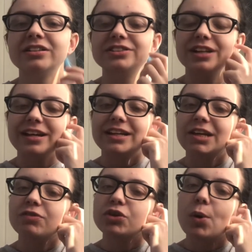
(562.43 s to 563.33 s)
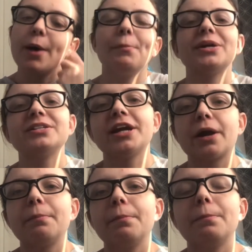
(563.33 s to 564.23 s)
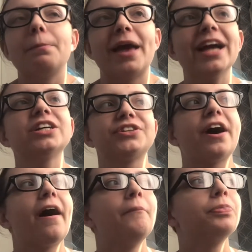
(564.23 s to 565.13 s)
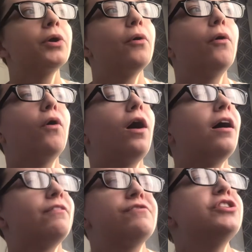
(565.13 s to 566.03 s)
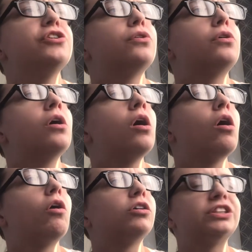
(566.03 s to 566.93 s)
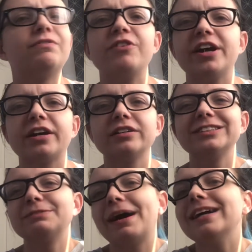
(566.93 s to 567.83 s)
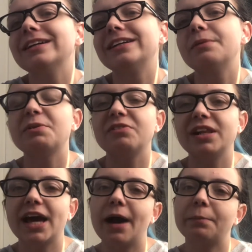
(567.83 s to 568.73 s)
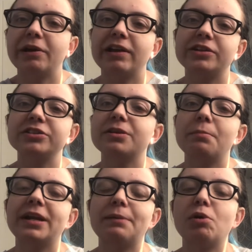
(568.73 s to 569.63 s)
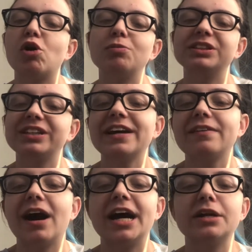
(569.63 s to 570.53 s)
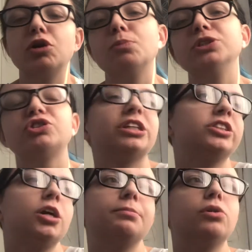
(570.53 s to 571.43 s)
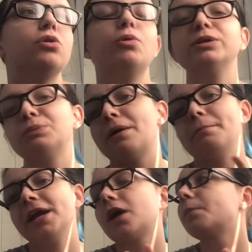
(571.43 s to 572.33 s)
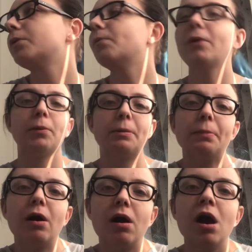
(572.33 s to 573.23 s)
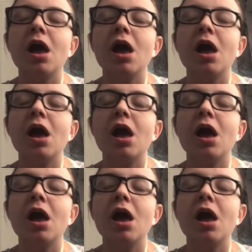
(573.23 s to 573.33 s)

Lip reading: So like, even though I might take a picture or a video or something smiling and being really happy, that doesn't mean I'm always like that and always dressed up or always wearing makeup or blah blah blah